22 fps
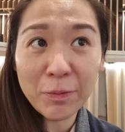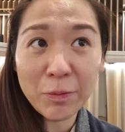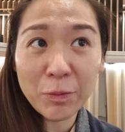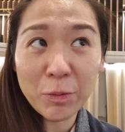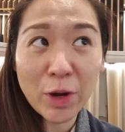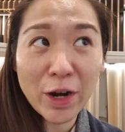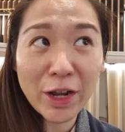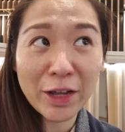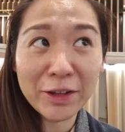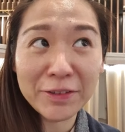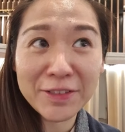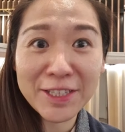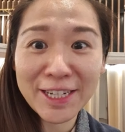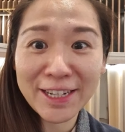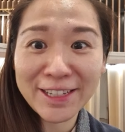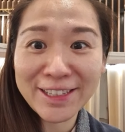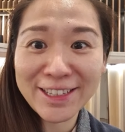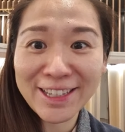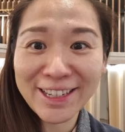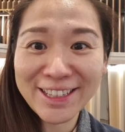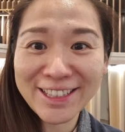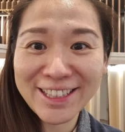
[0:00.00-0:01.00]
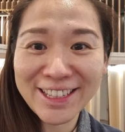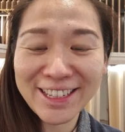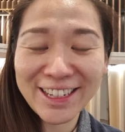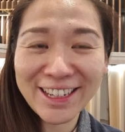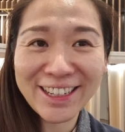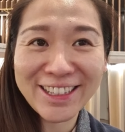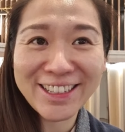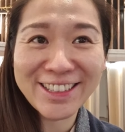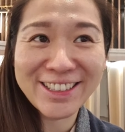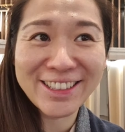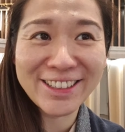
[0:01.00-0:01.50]
what I've done yesterday.
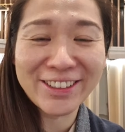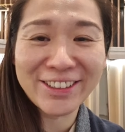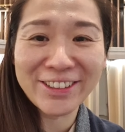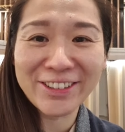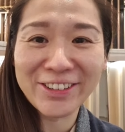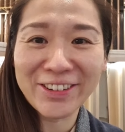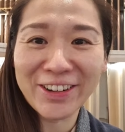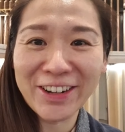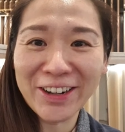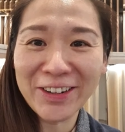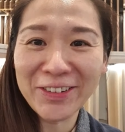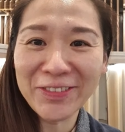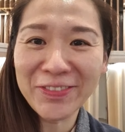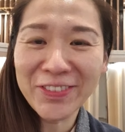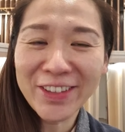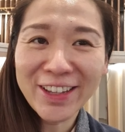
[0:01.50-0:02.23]
Mm-hmm. So um, uh,